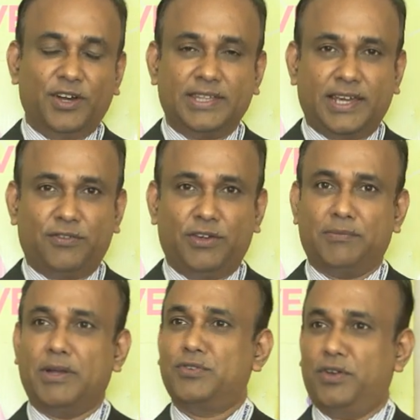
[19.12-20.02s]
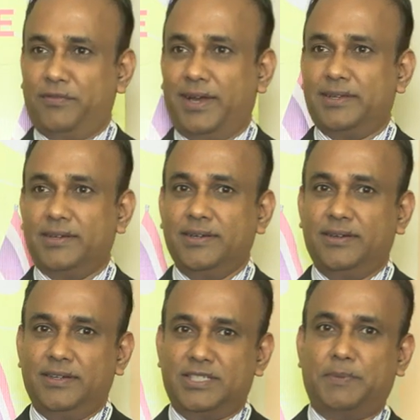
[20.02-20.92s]
Thank you very much for inviting.
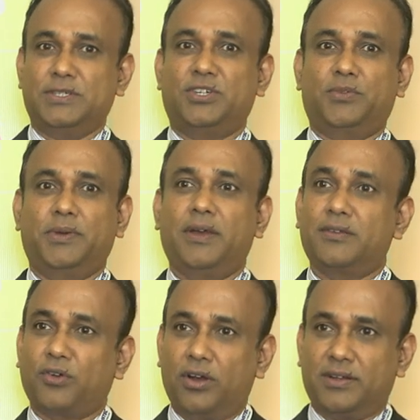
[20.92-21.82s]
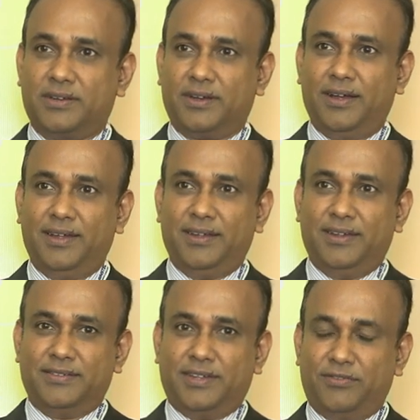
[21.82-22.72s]
It's a pleasure to be at Kolkata.
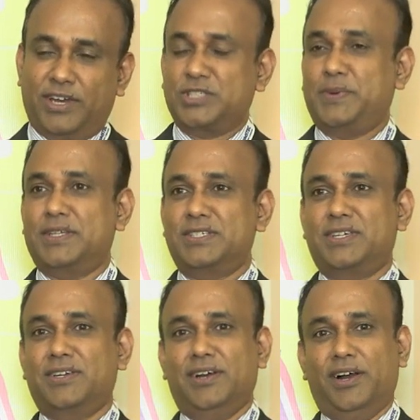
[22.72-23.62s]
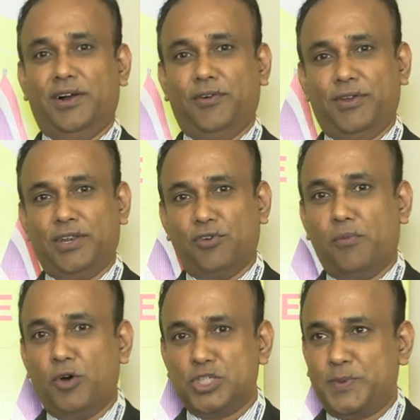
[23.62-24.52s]
So we're experiencing very
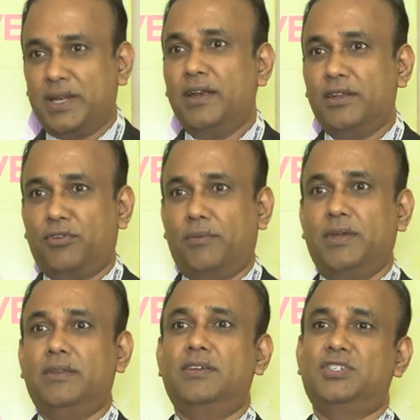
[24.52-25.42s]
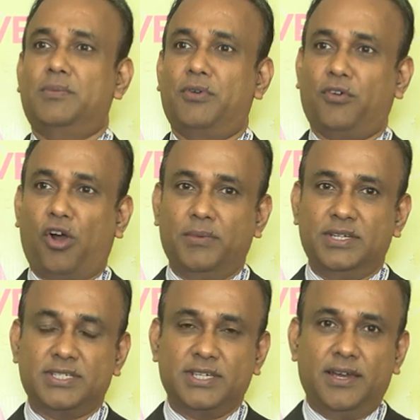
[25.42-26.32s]
warm hospitality from the Indian Chamber of
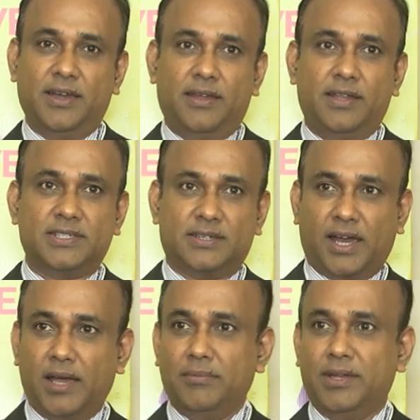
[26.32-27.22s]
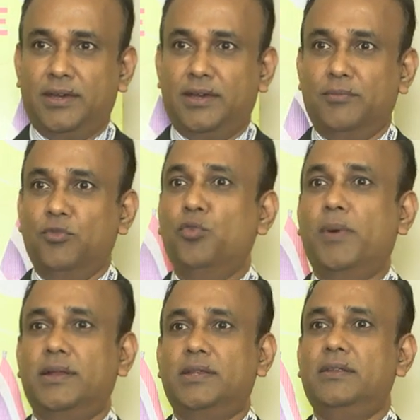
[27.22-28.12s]
Commerce. It's a timely move
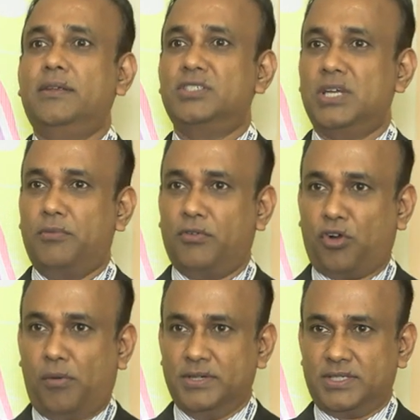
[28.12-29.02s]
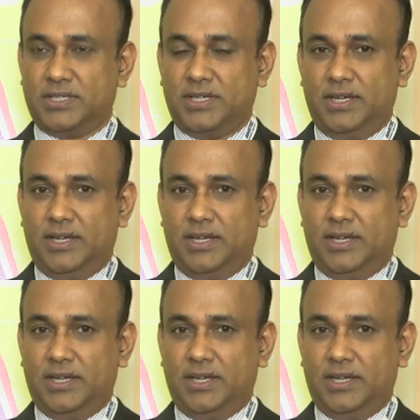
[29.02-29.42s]
by the Indian Chamber of Commerce.